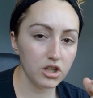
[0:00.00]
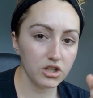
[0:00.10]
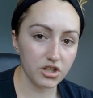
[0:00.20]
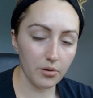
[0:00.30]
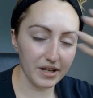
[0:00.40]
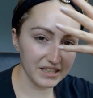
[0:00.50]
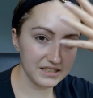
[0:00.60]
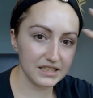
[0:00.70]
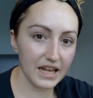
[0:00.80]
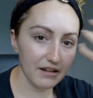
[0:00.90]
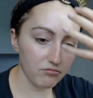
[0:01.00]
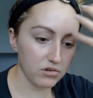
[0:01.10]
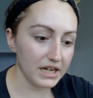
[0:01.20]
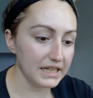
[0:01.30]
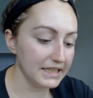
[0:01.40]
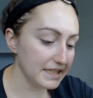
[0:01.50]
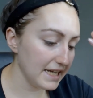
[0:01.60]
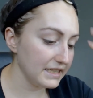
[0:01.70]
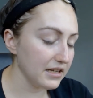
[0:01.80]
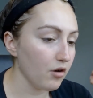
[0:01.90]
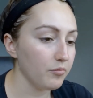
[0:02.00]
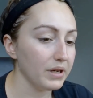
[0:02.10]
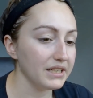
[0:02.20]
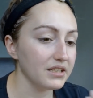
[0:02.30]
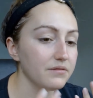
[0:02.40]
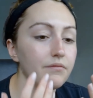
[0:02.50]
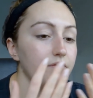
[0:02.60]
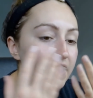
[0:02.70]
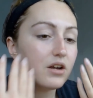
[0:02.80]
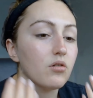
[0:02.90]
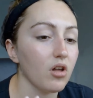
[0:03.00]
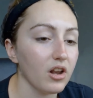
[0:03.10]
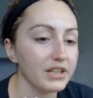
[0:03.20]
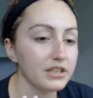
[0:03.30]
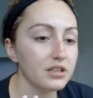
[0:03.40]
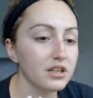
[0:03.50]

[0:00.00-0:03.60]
so it really takes it off, but it doesn't feel like